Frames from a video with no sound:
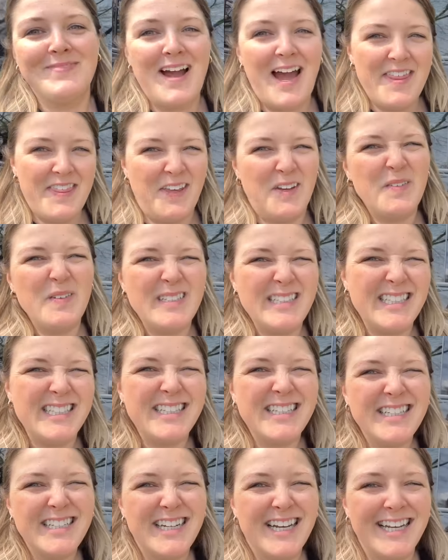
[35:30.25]
I think we did
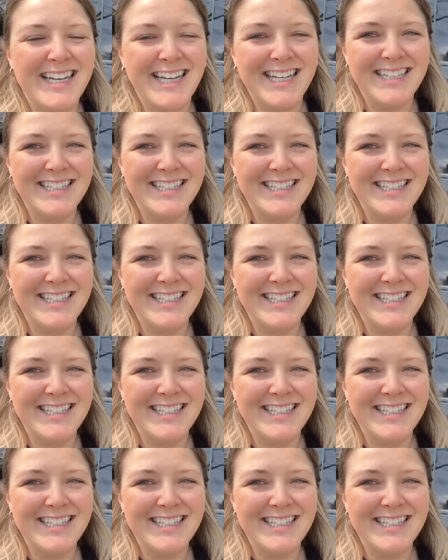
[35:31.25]
good, honey.